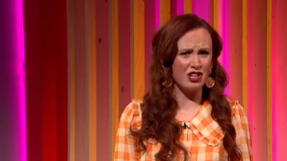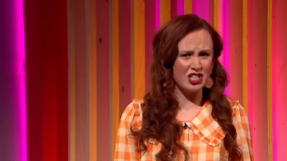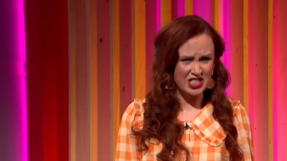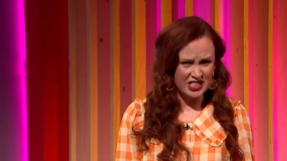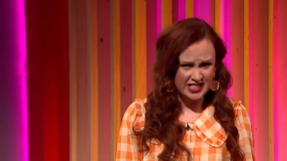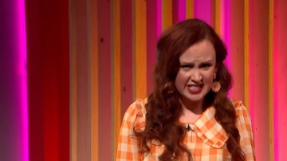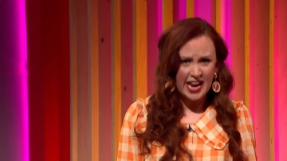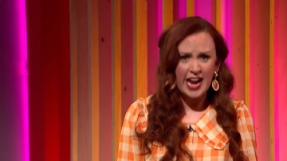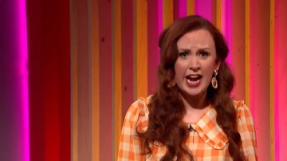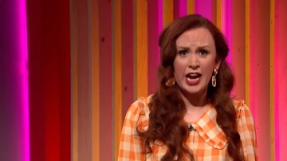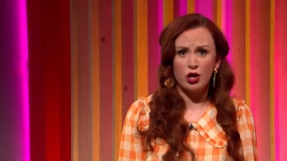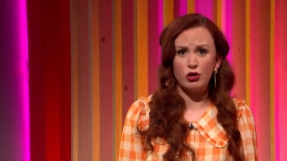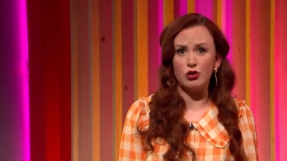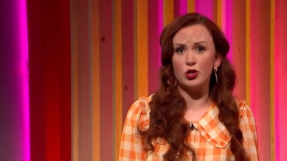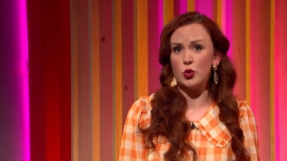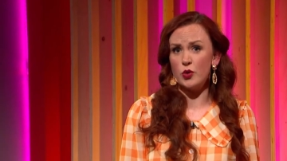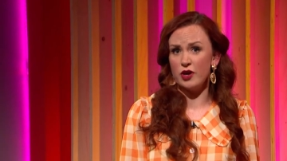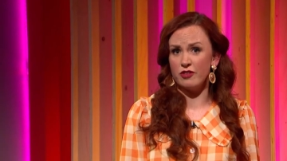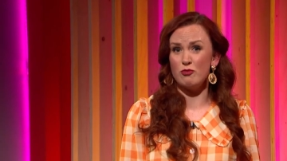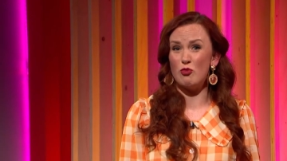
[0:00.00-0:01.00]
a dare
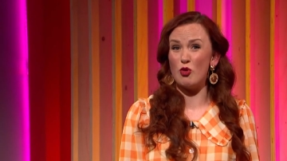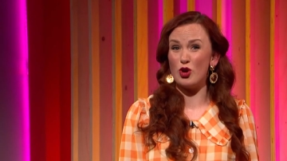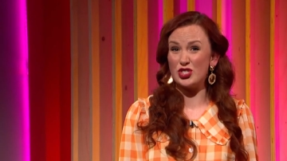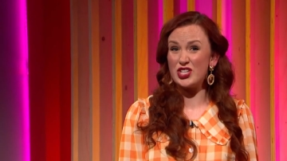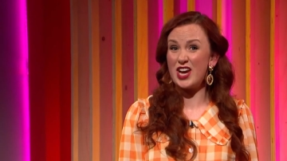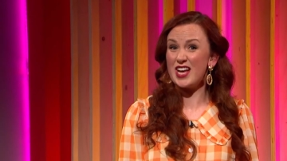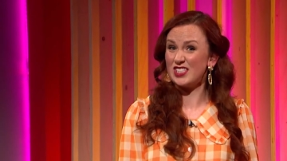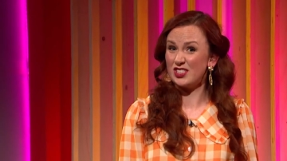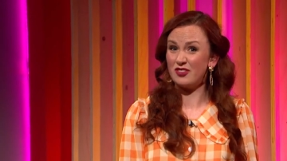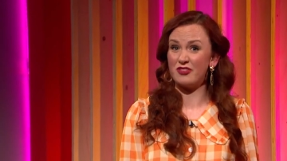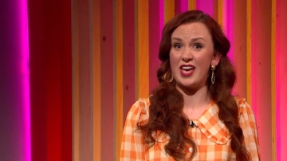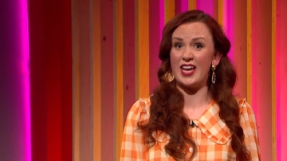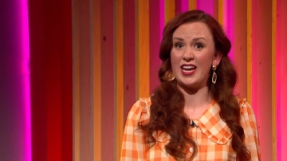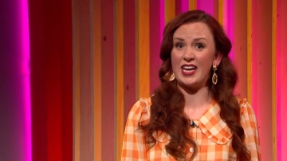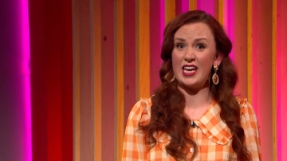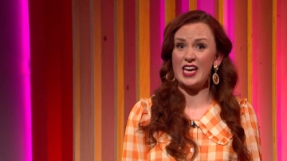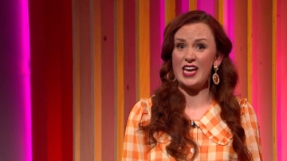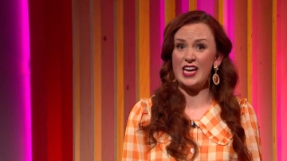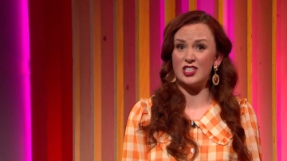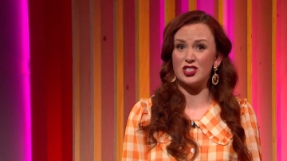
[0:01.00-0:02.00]
who have more chance of
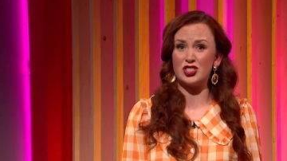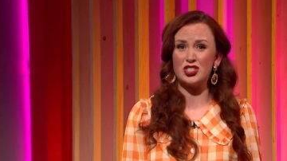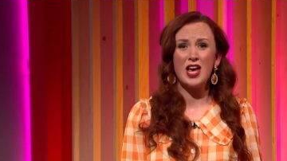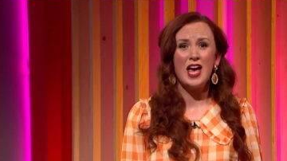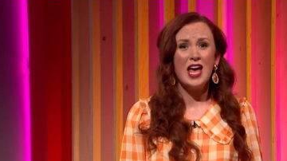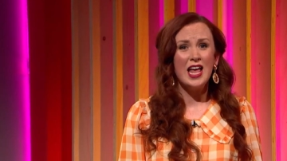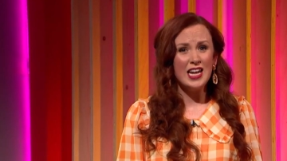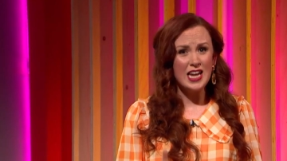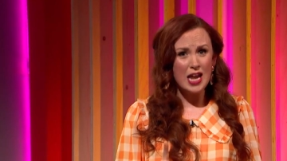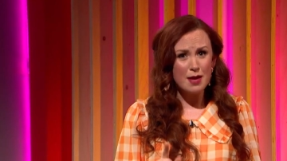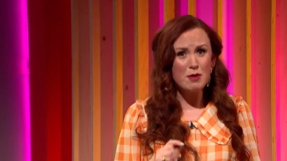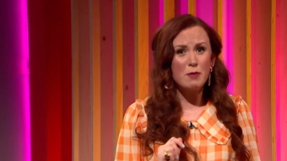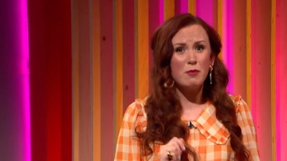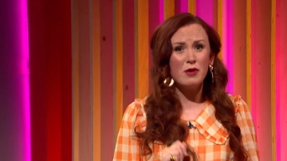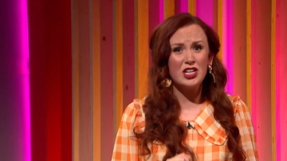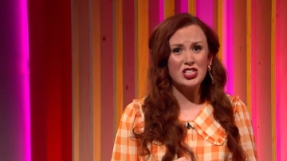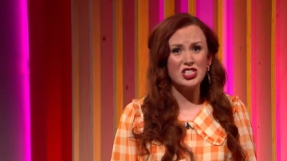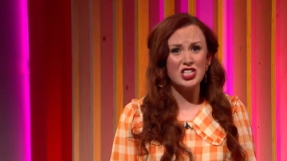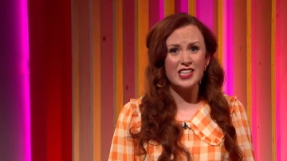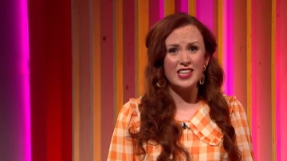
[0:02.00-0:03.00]
getting hitched. Let me put
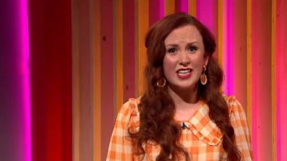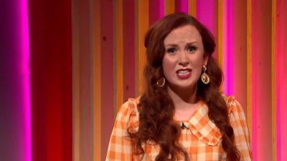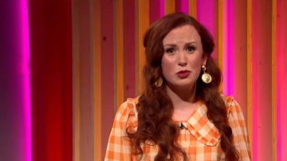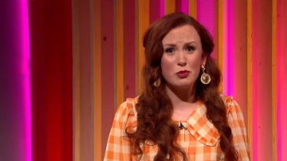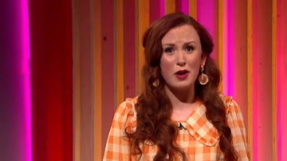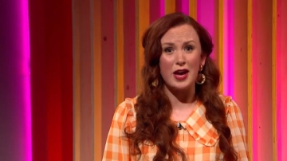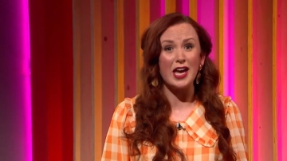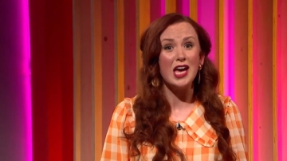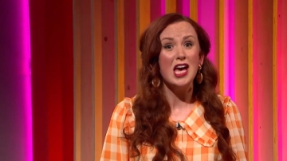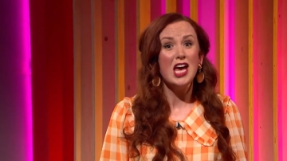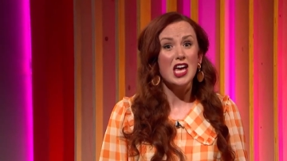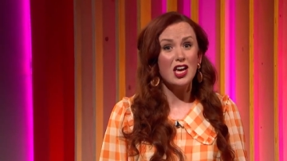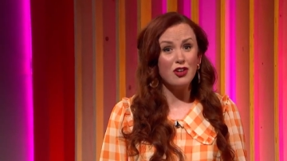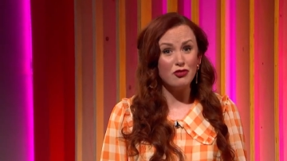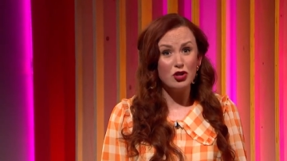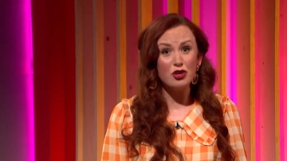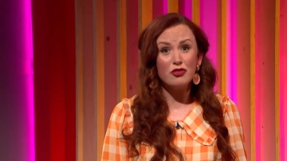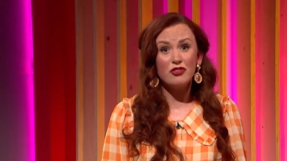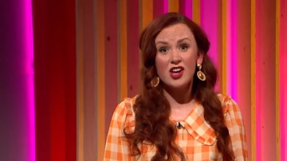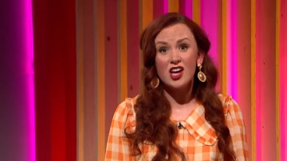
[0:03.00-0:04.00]
it to you this way. If
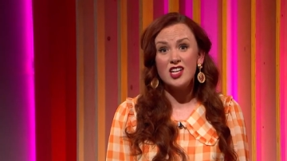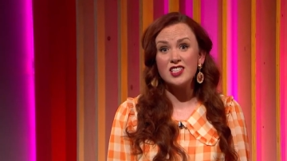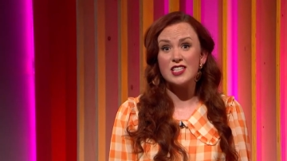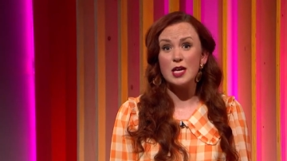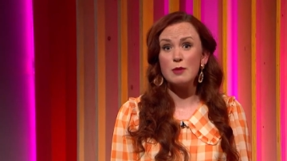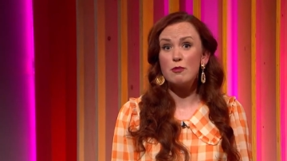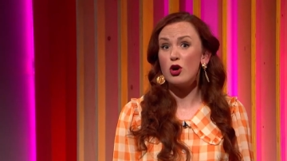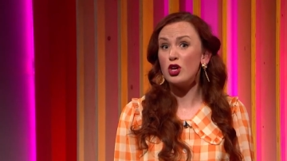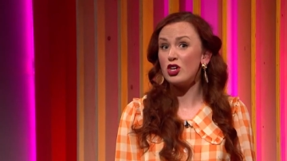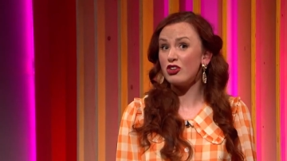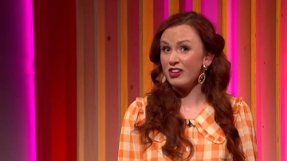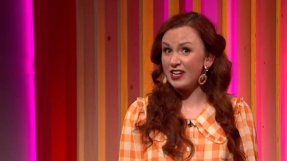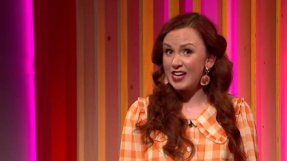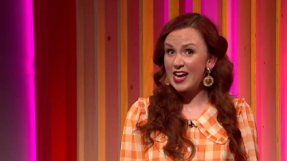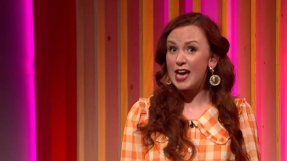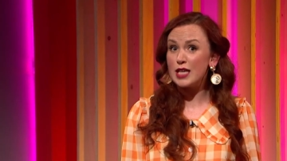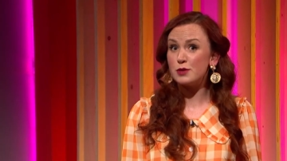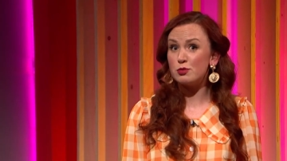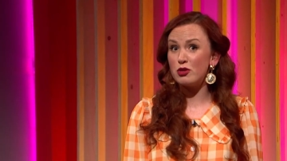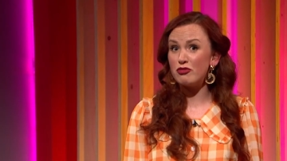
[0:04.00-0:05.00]
your fiancé bought your
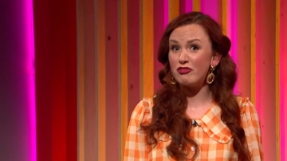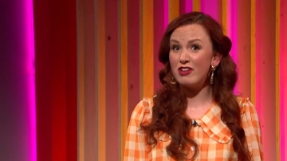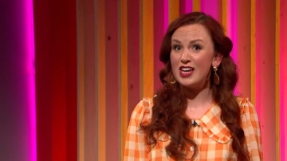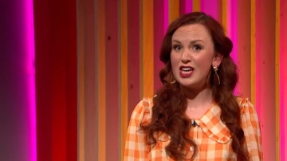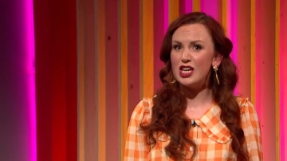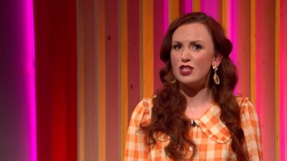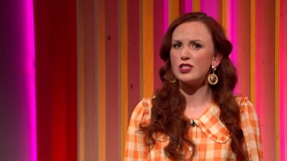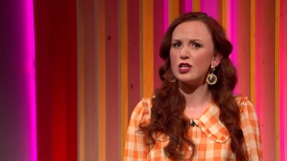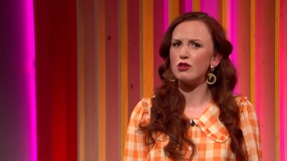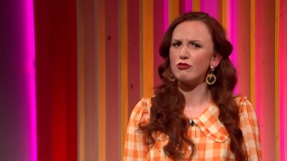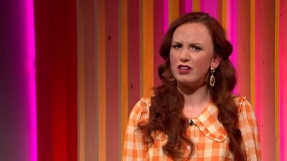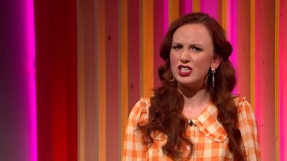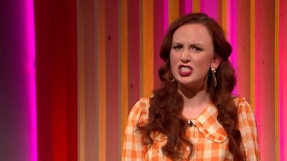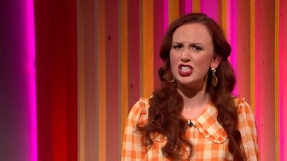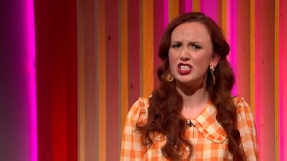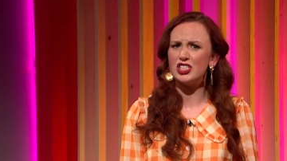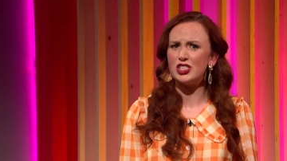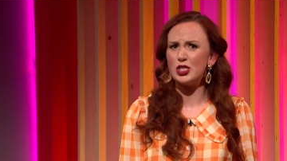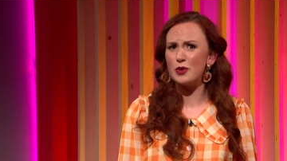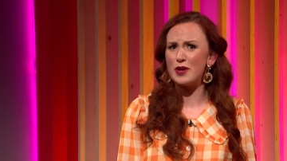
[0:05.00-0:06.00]
engagement ring using Rishi
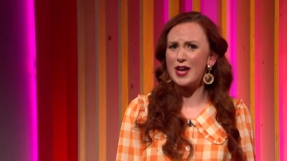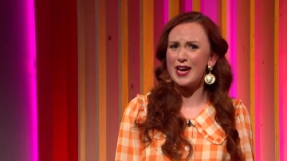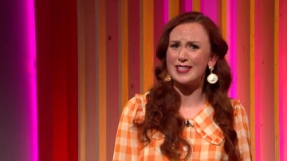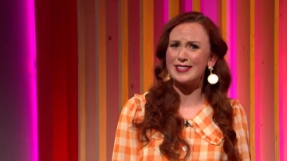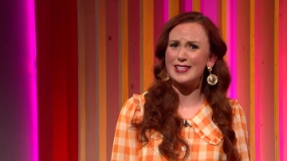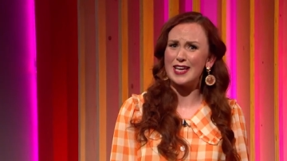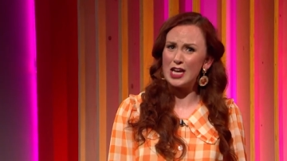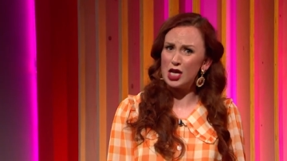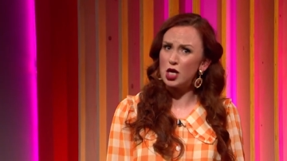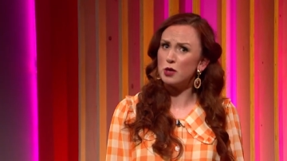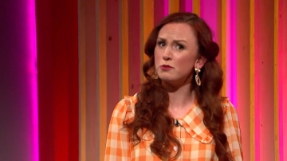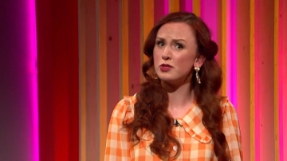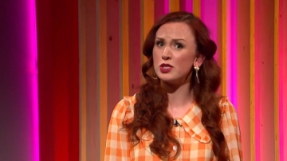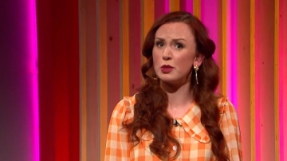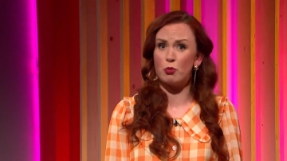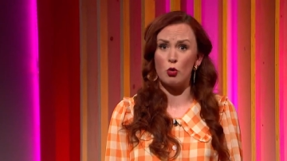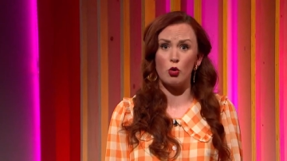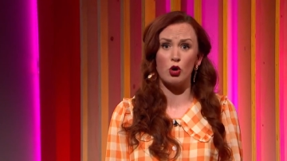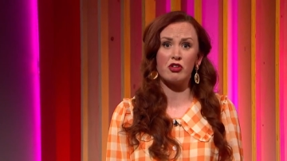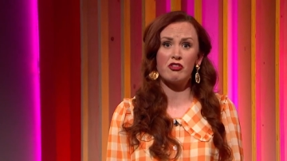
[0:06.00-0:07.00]
Sunak's income
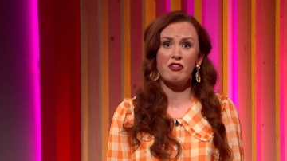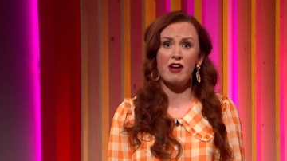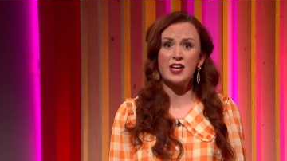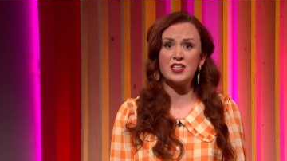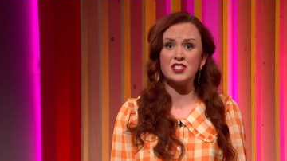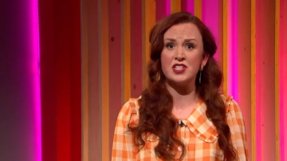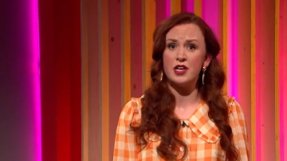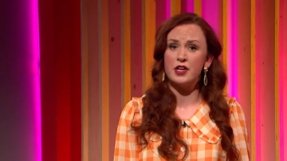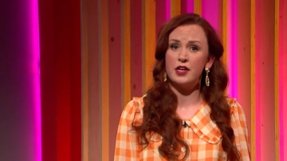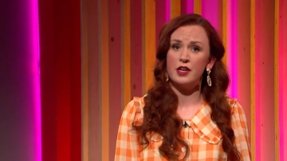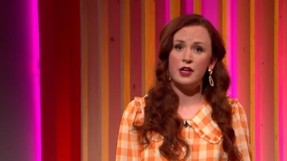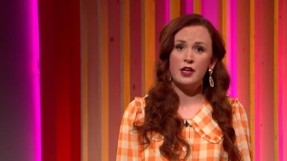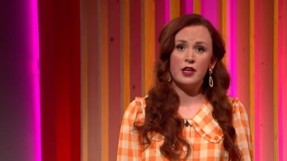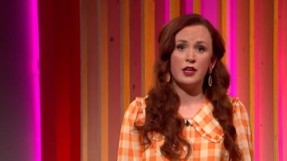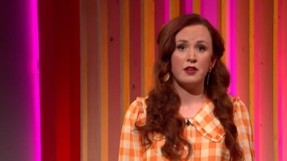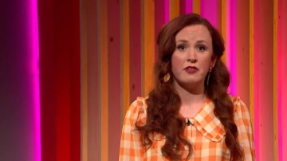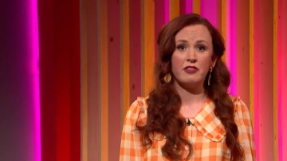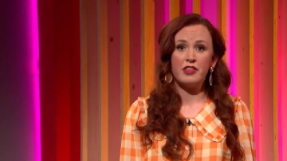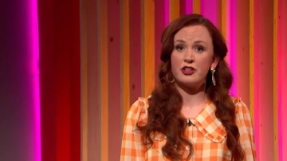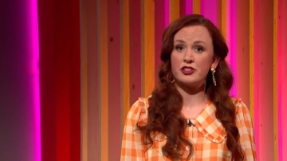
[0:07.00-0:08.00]
support grant,
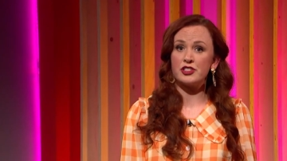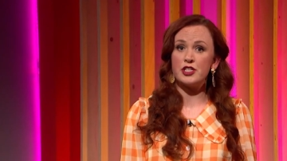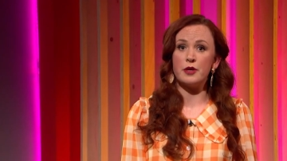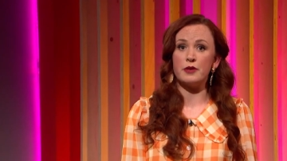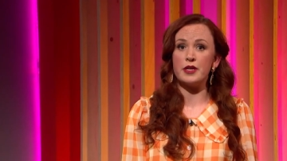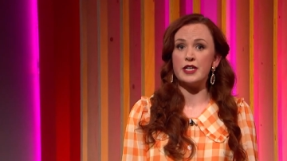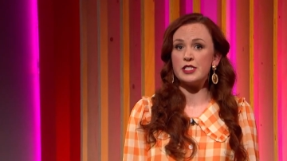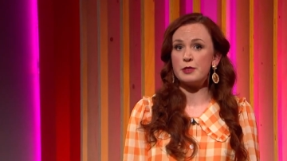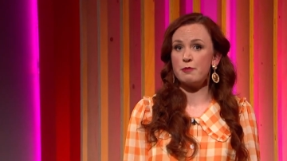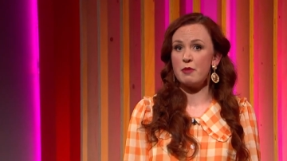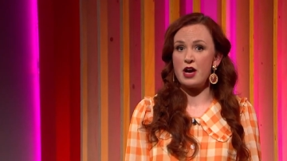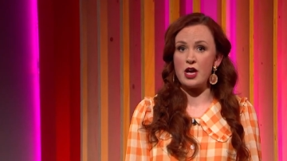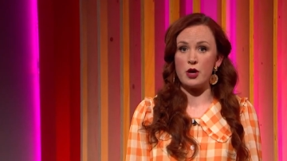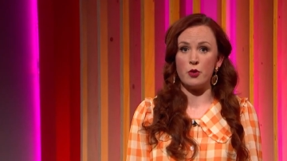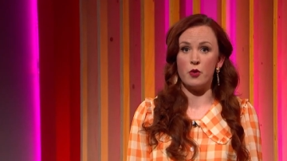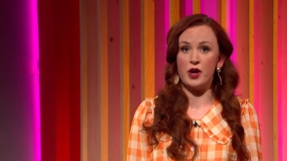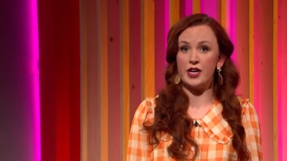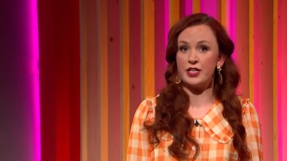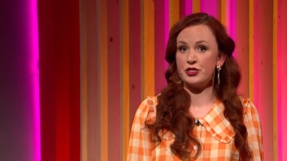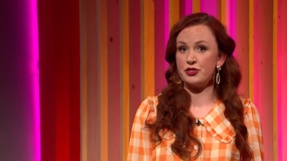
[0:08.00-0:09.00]
there's no need to buy a
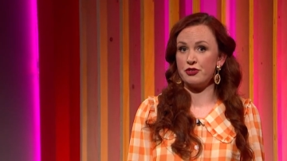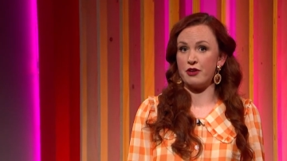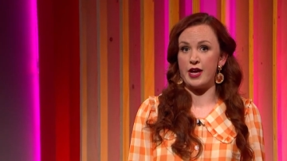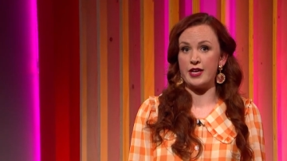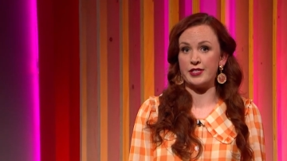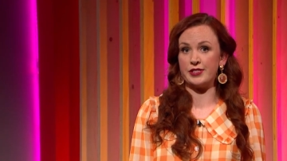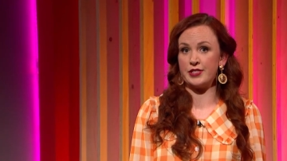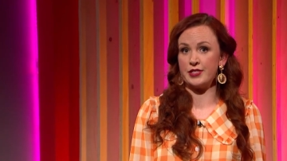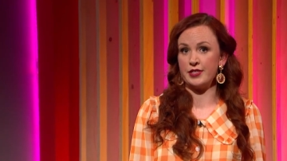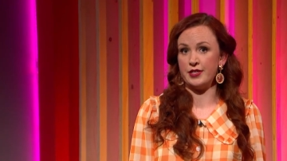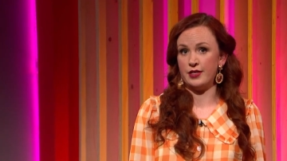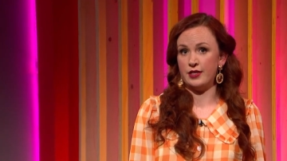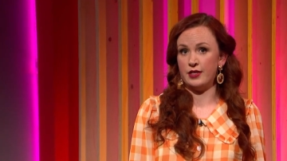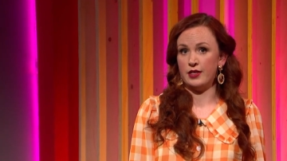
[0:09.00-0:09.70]
white dress.